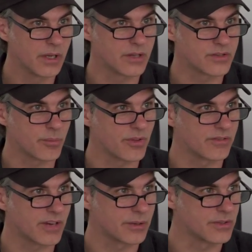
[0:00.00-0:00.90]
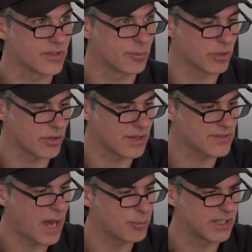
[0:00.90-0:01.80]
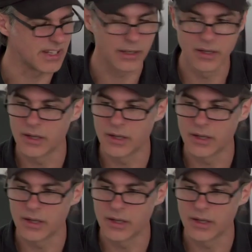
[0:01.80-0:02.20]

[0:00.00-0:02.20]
It's something very similar that's happening.